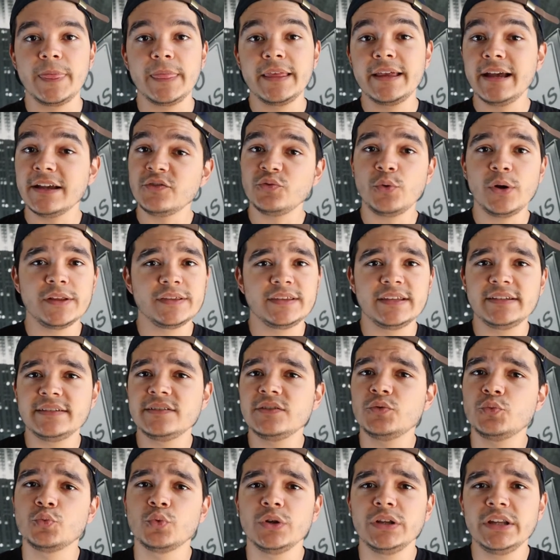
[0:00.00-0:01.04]
Guess what? This is
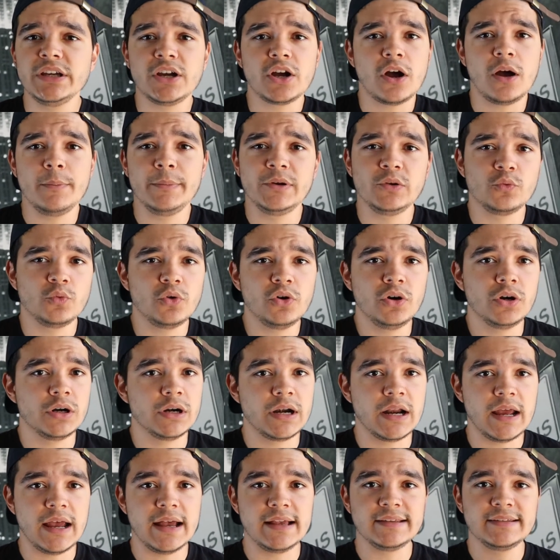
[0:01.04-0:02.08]
a really common
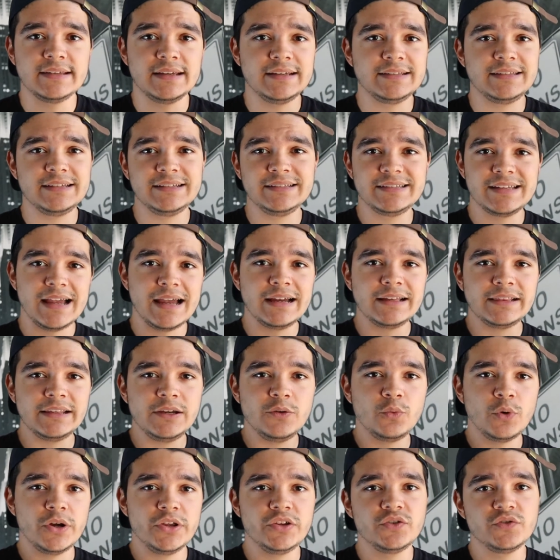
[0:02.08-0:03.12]
word, as it's exactly
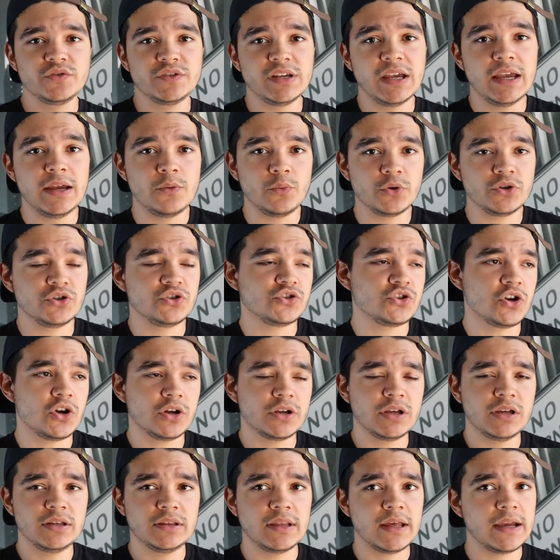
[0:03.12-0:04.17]
what you say when you're
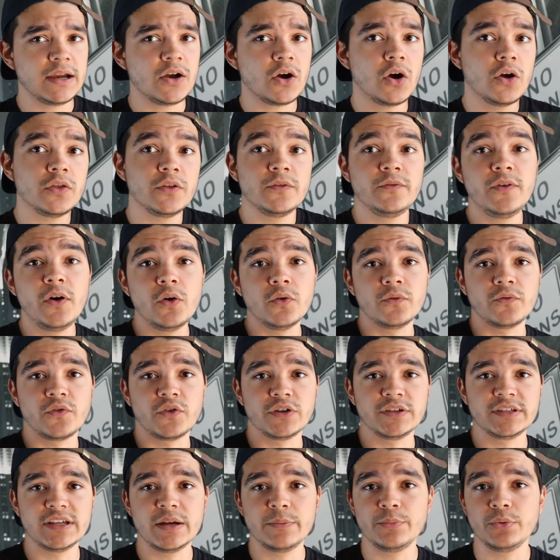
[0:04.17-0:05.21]
talking like on the phone, for
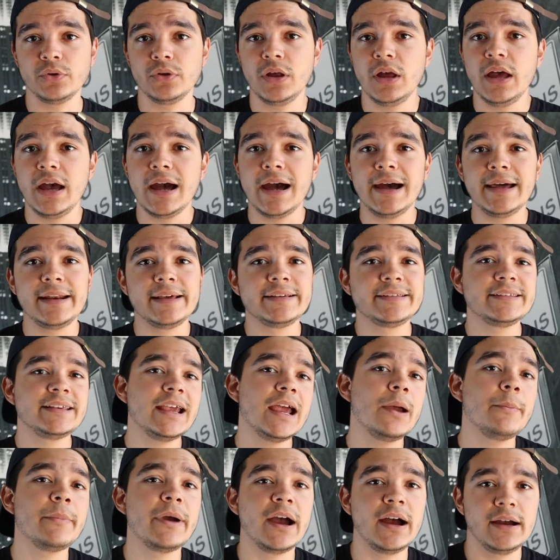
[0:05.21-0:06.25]
example. Ana
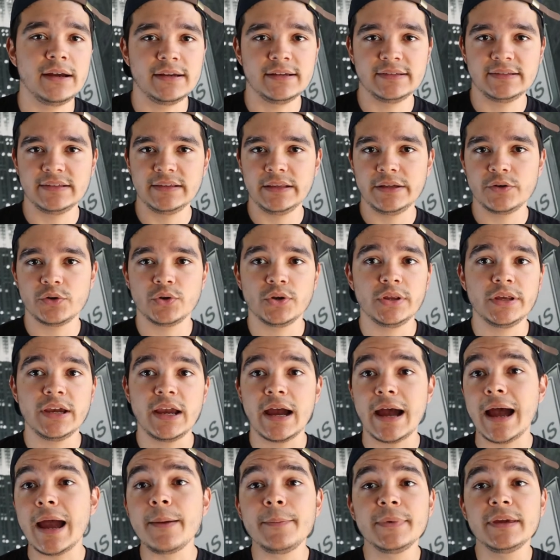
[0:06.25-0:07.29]
sama is
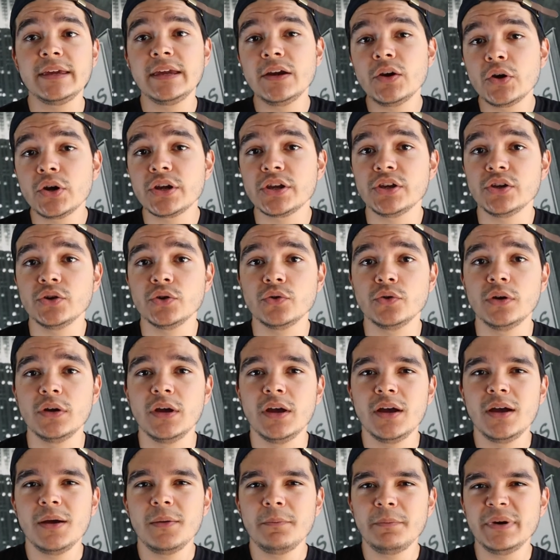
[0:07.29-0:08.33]
literally I'm hearing you,
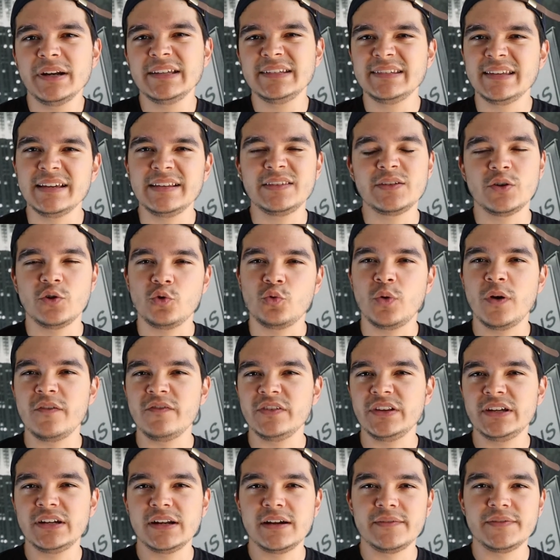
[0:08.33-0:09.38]
but it's like the
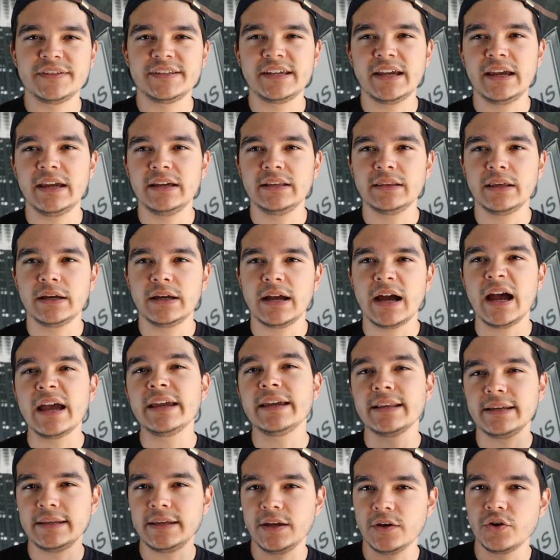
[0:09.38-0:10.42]
equivalent of saying like I
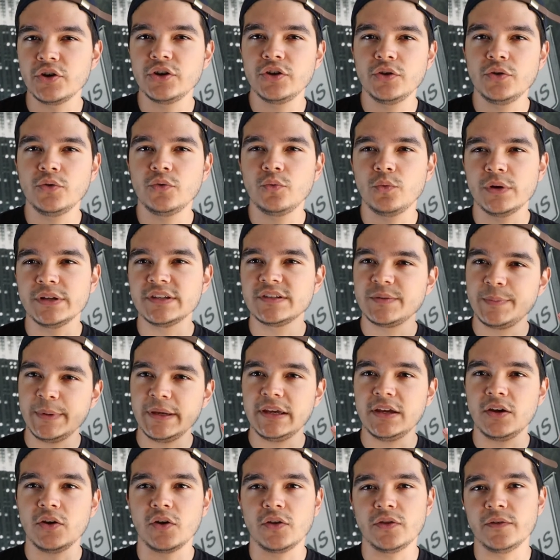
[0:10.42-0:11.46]
can hear you when
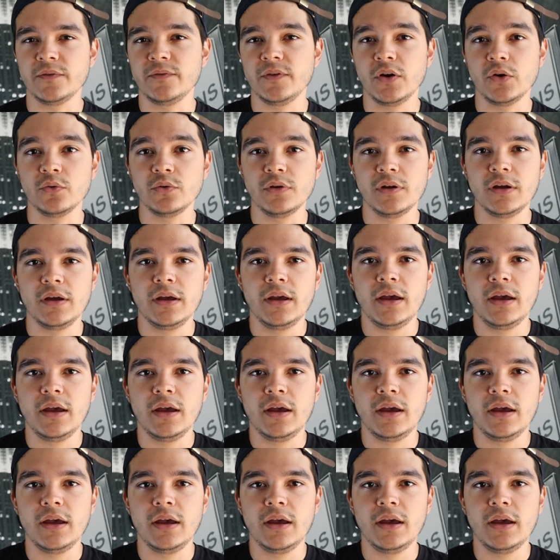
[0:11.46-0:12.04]
speaking on the phone.